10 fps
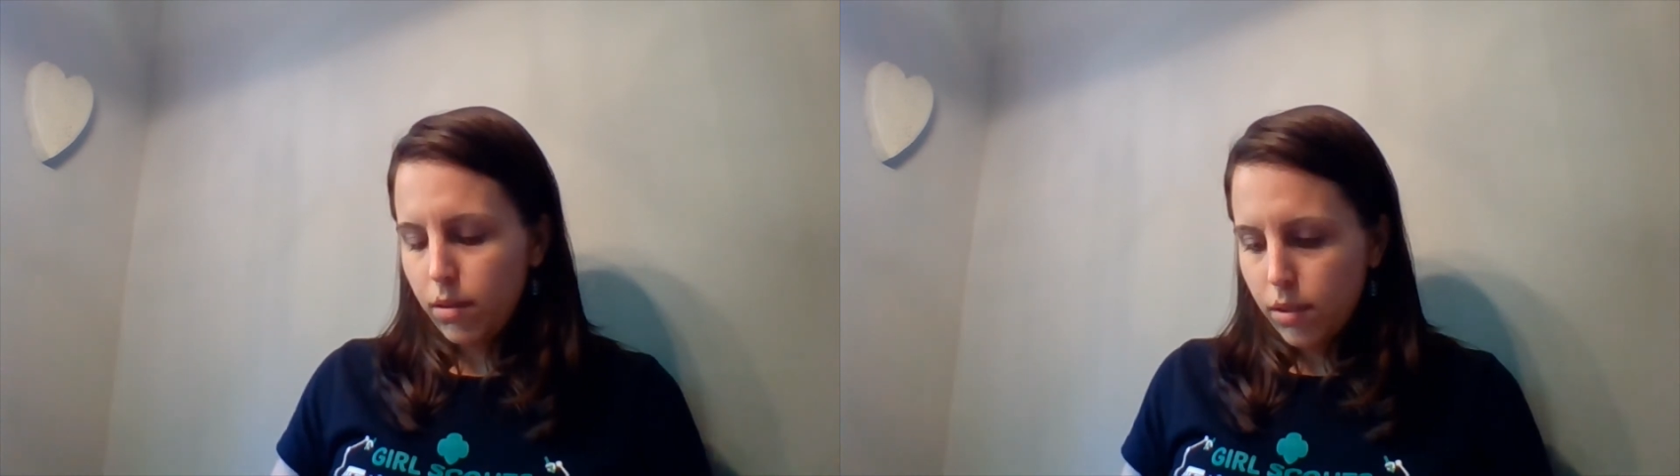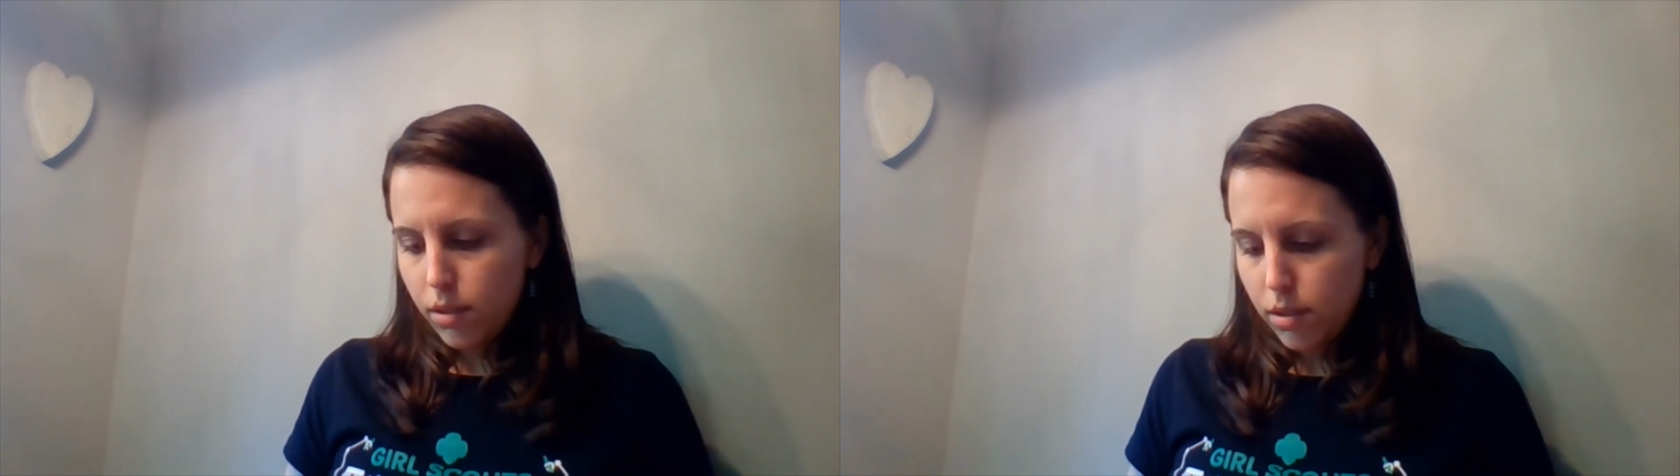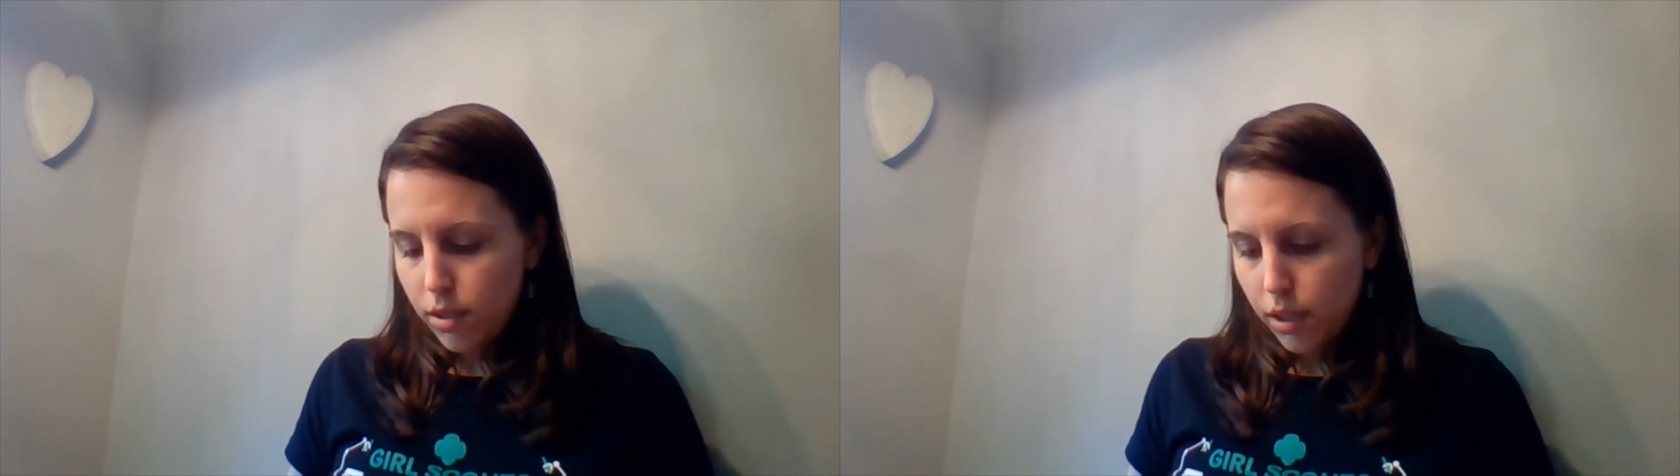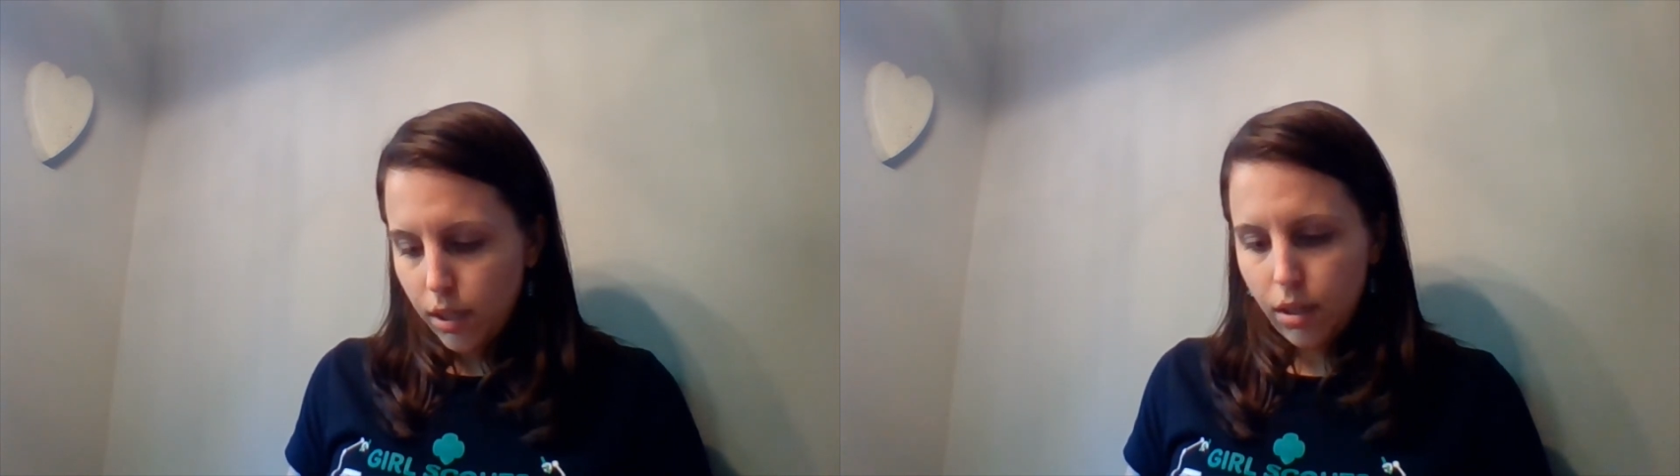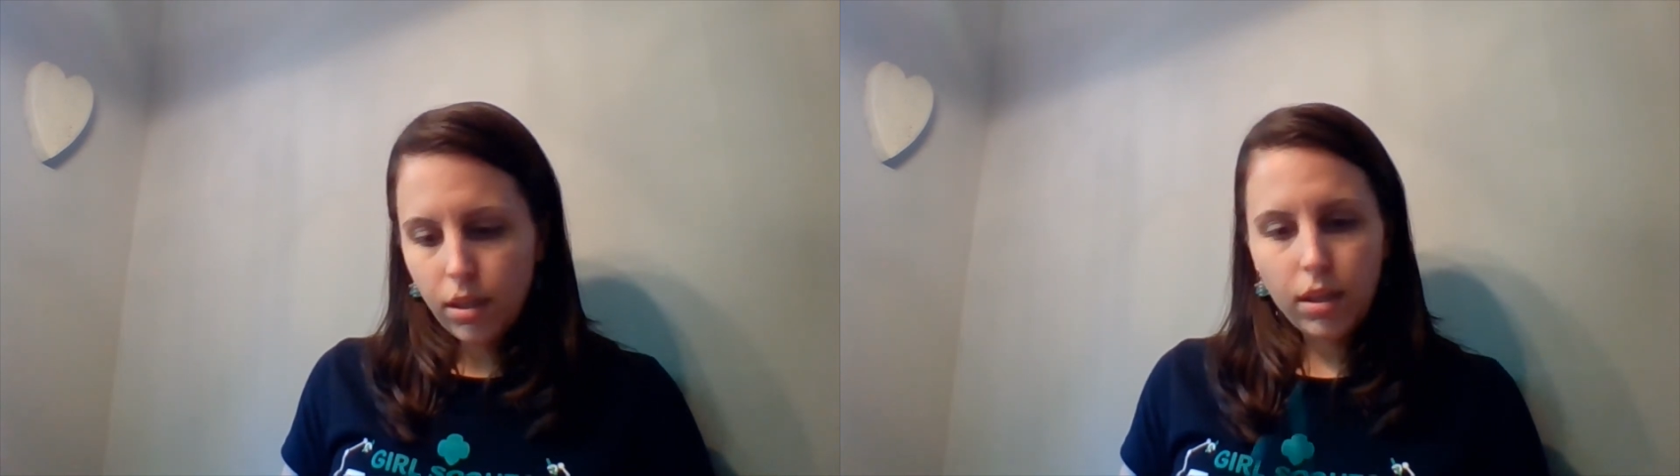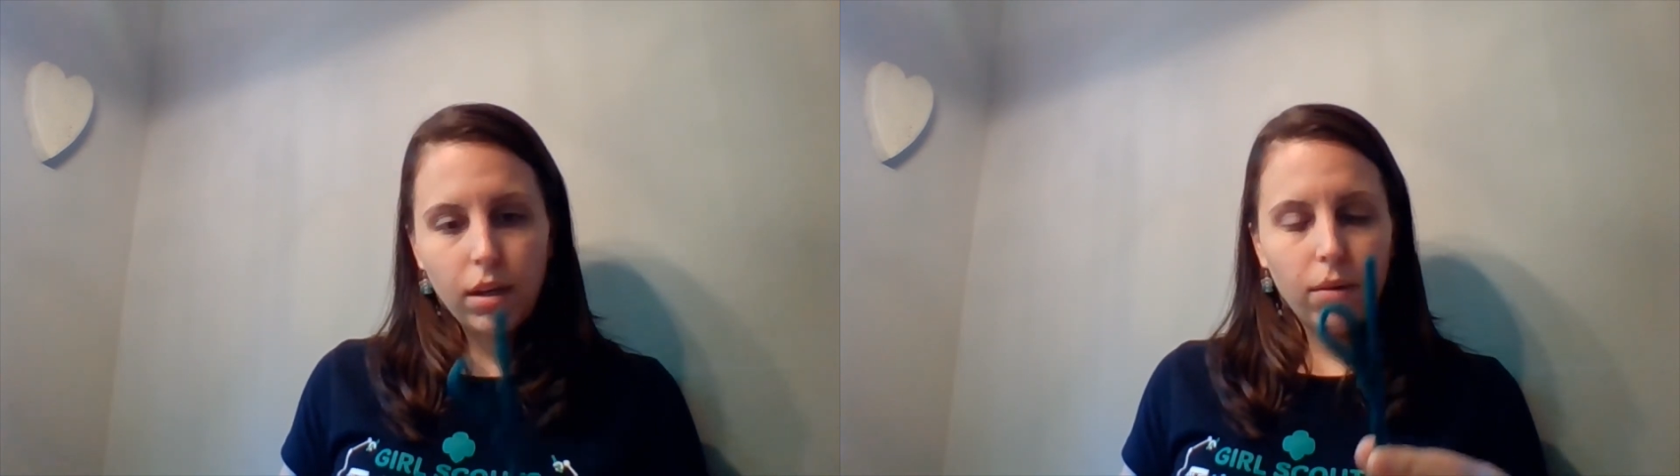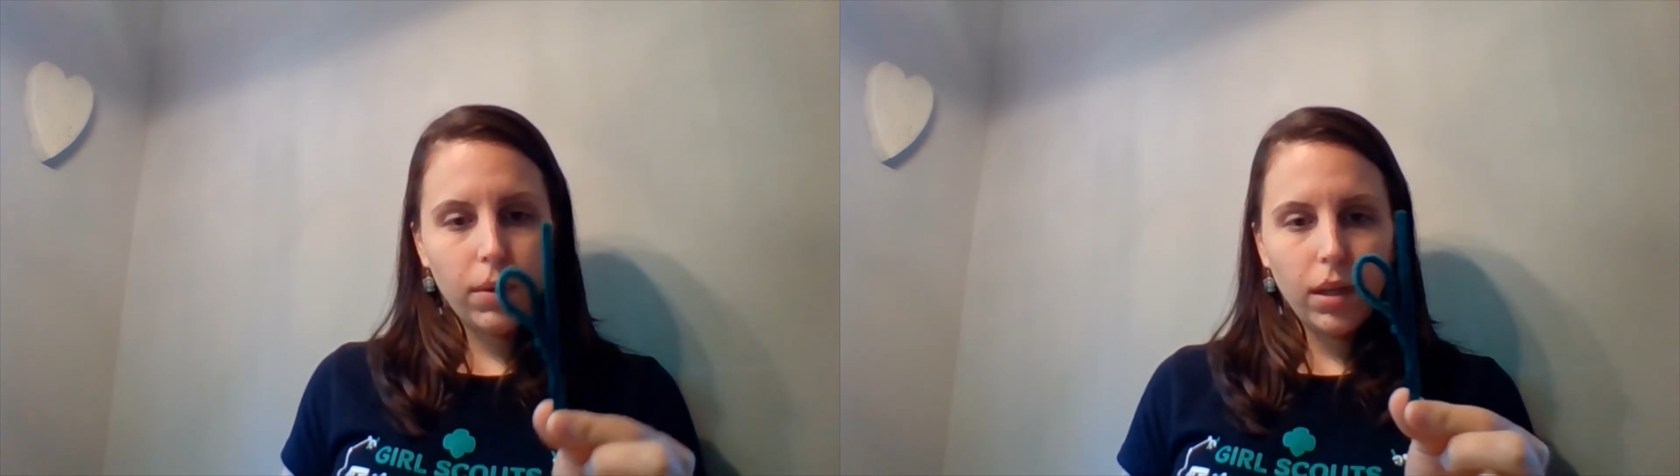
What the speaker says: Let's see, there we